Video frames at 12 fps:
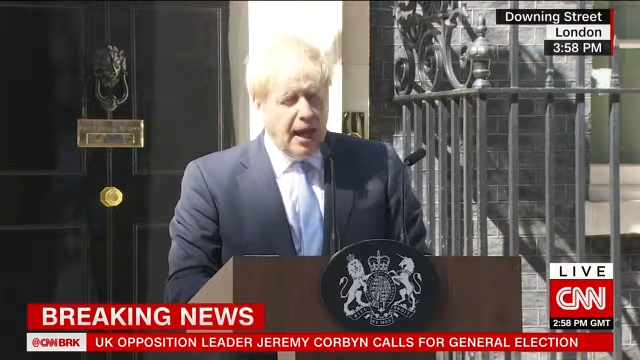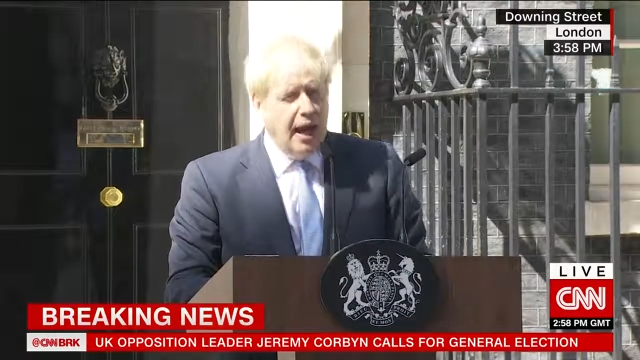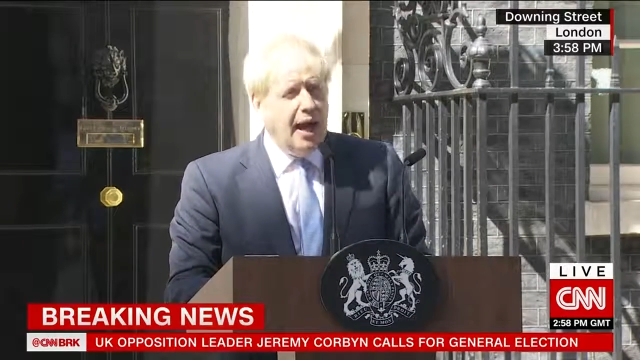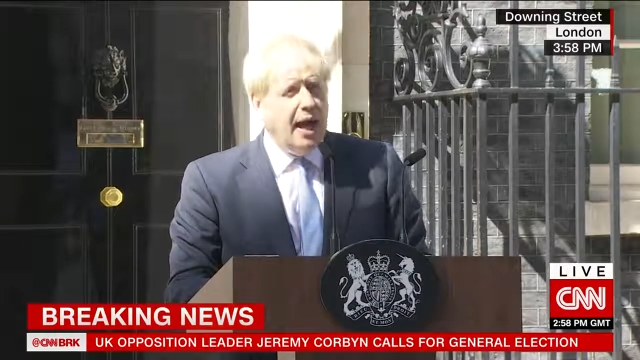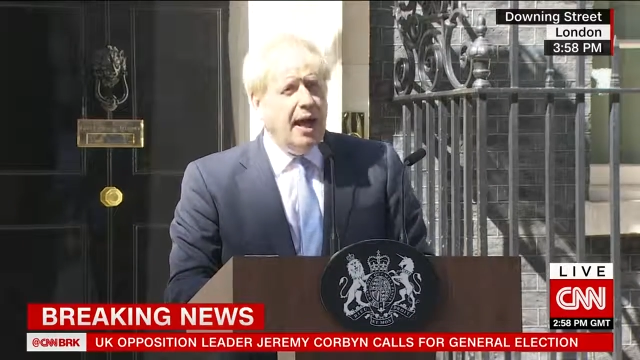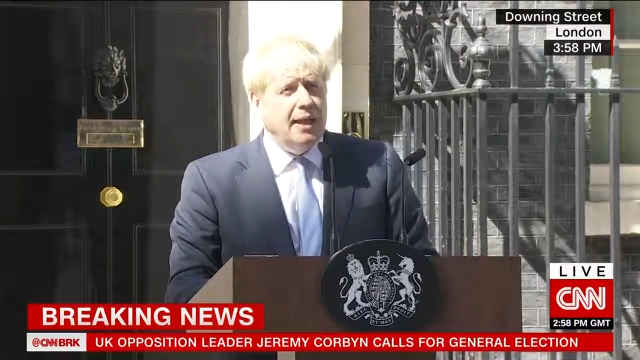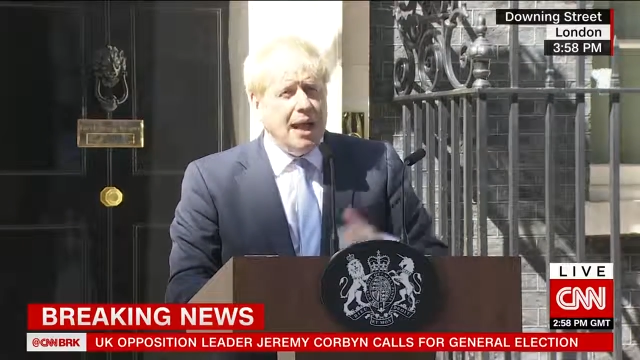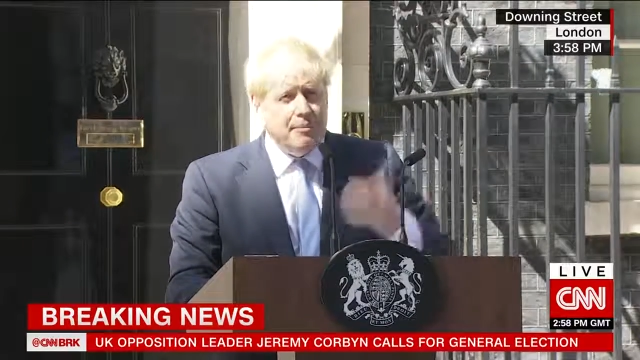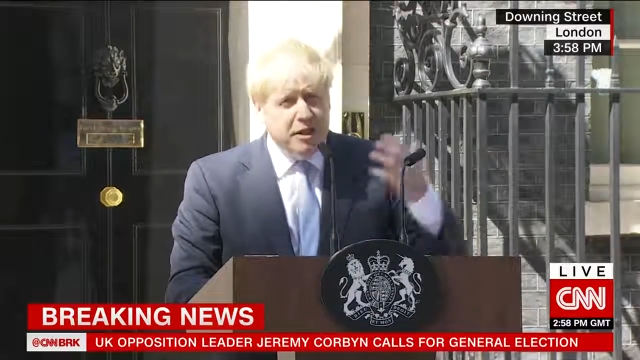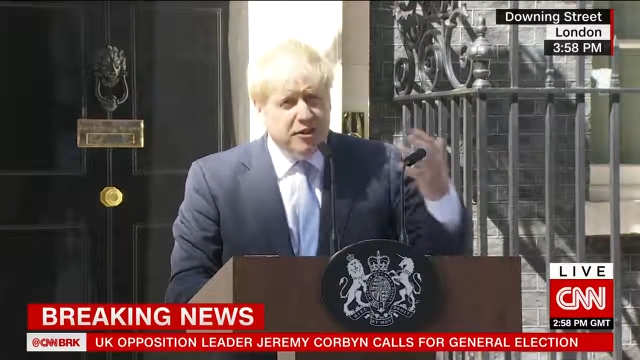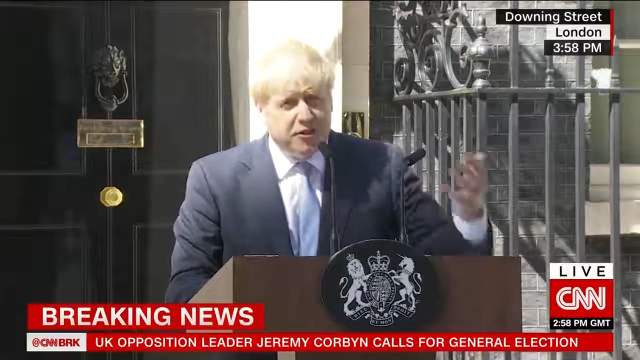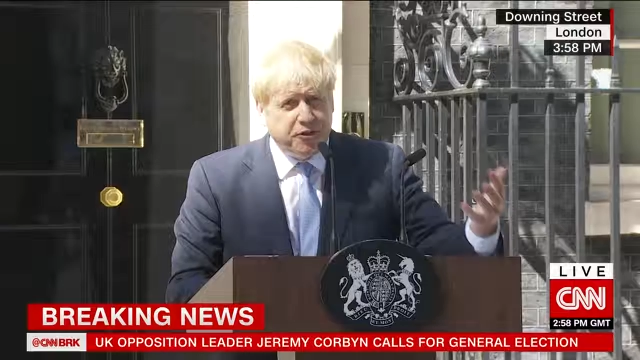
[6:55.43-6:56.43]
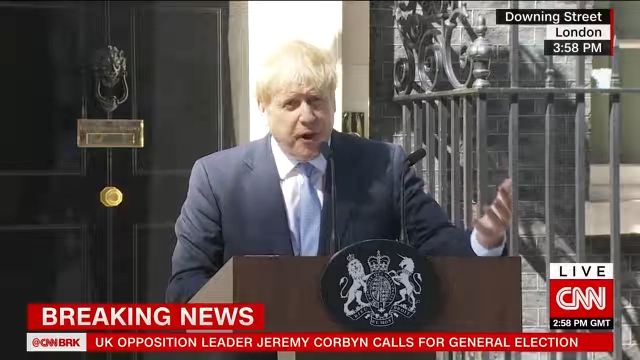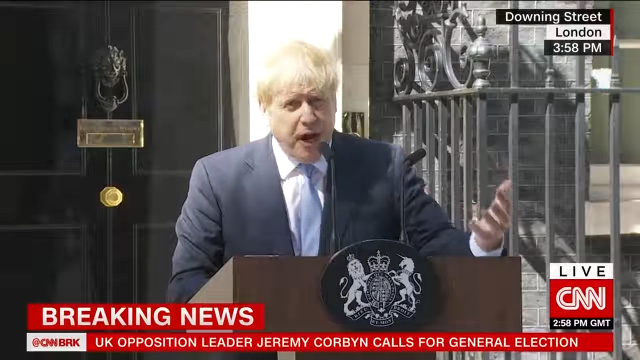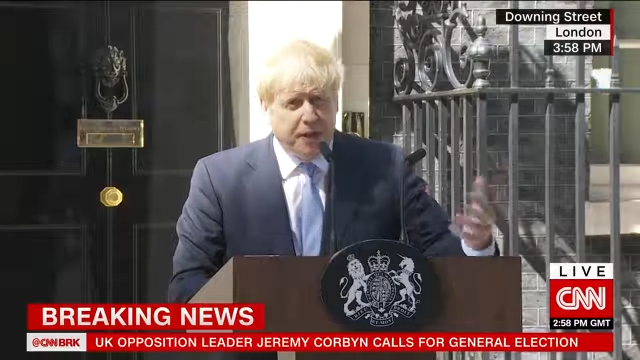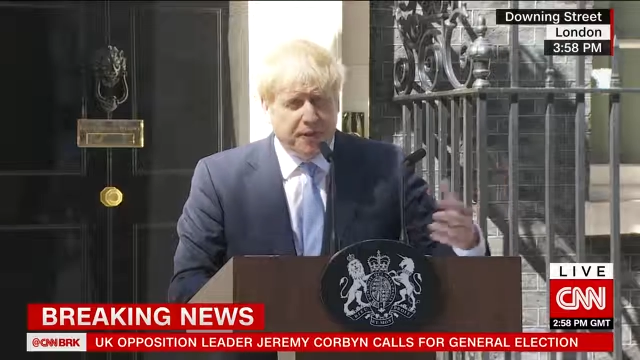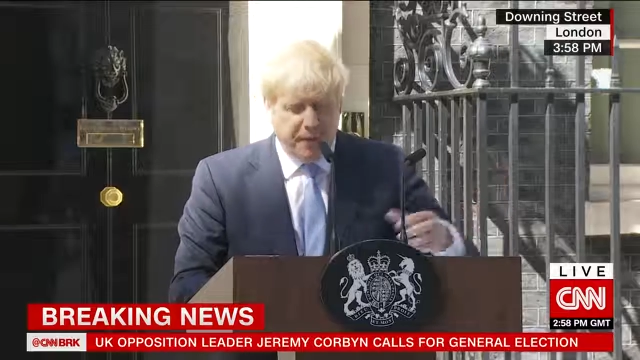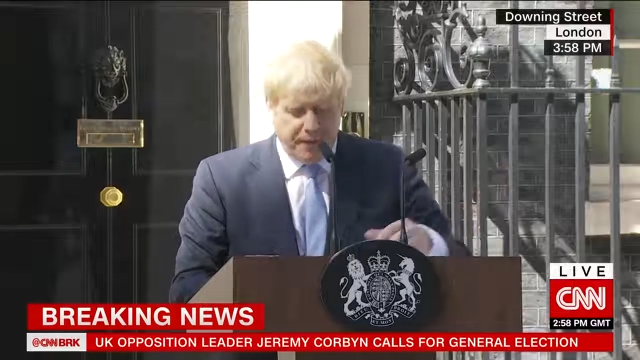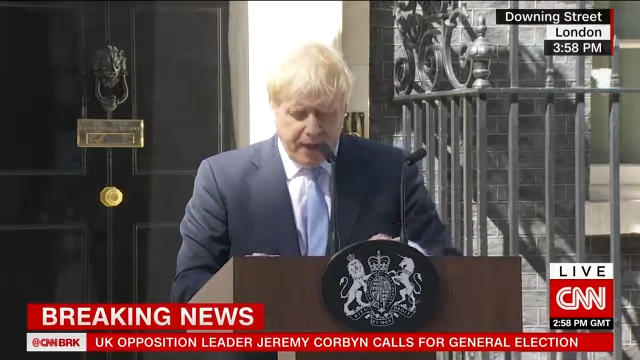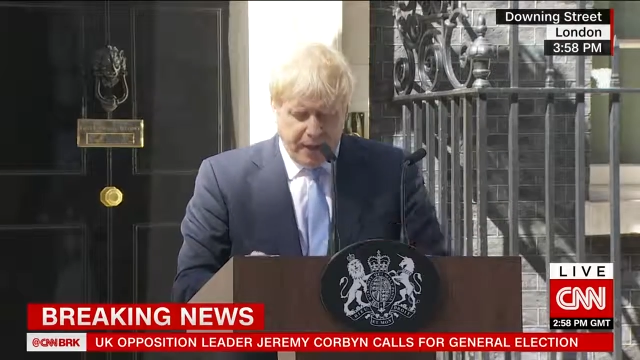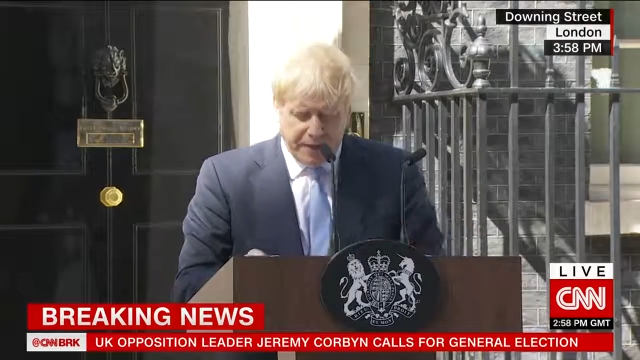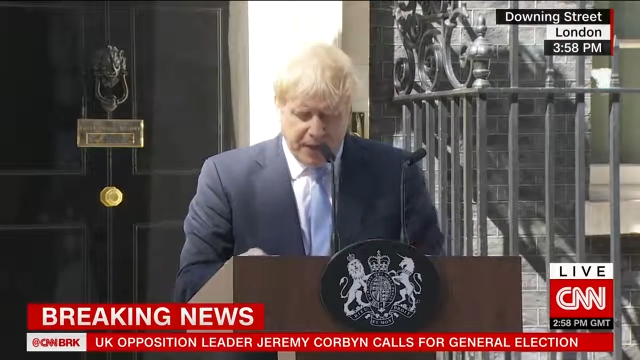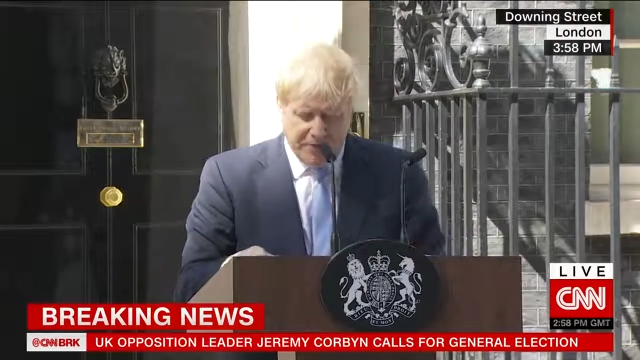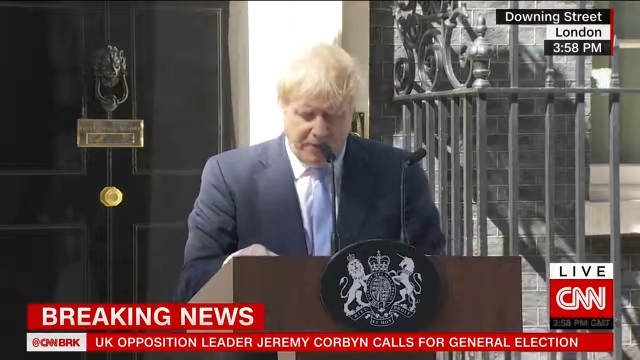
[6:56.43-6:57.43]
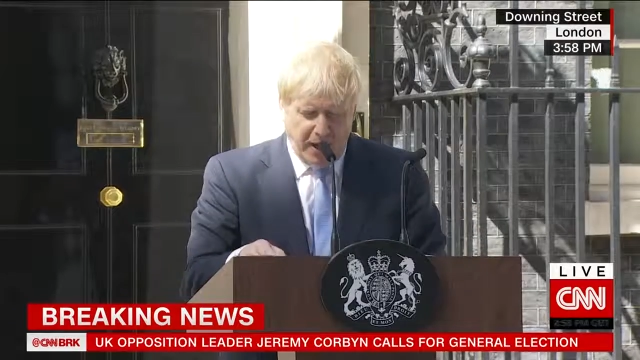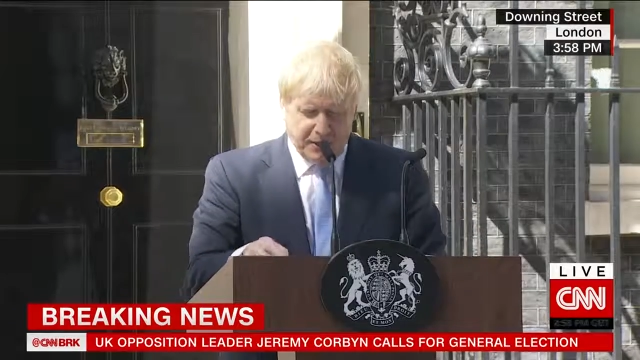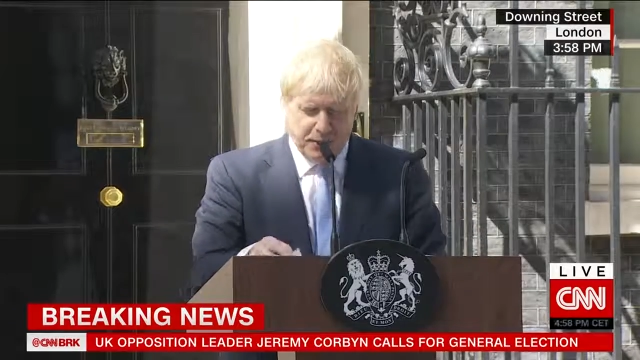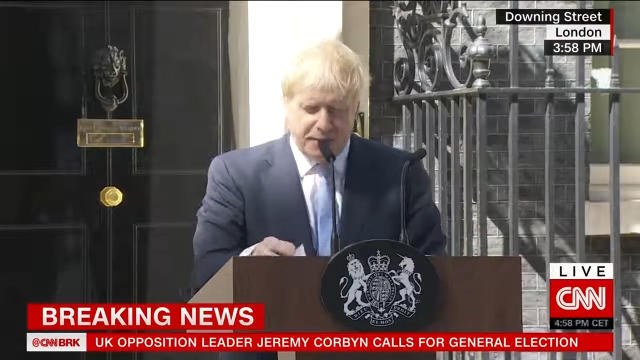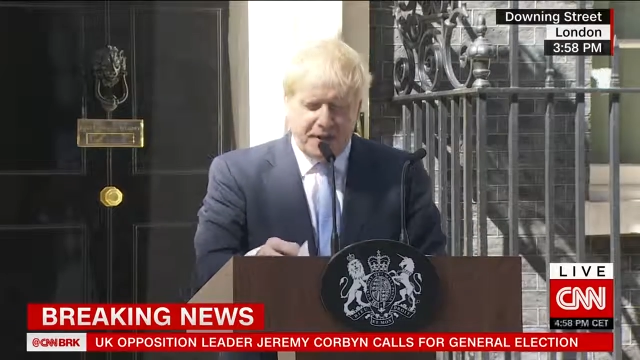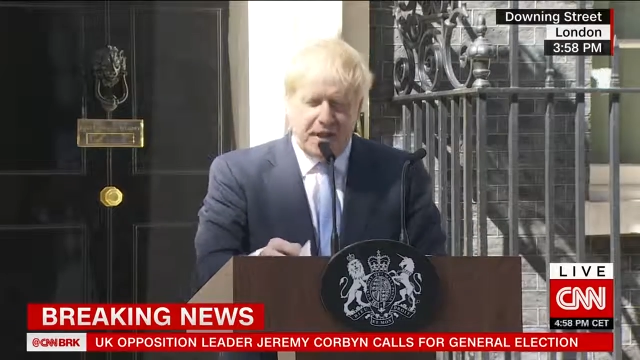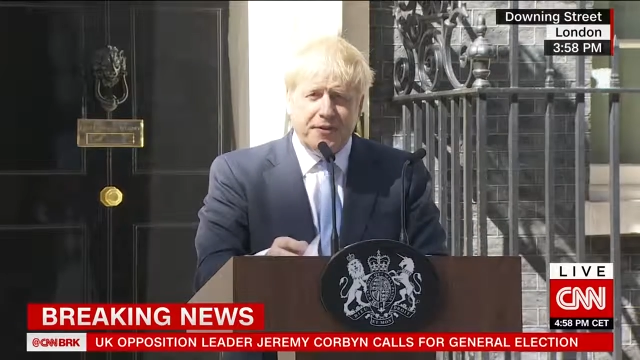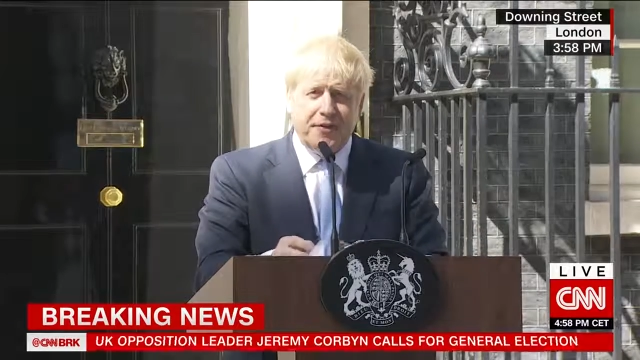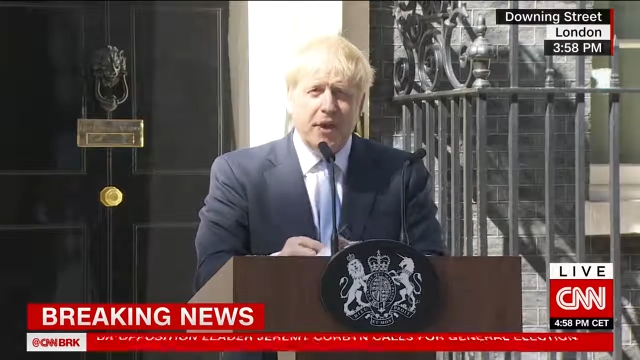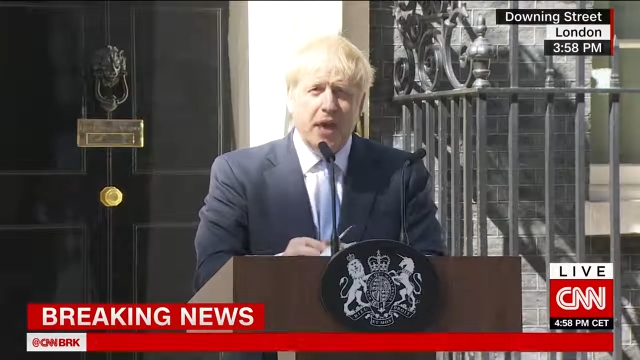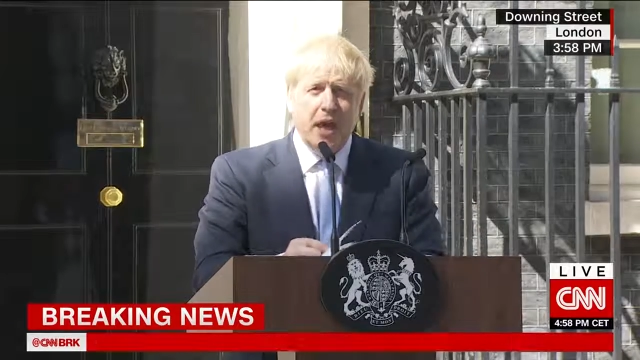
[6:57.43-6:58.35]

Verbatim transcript: And let me stress that there is a vital sense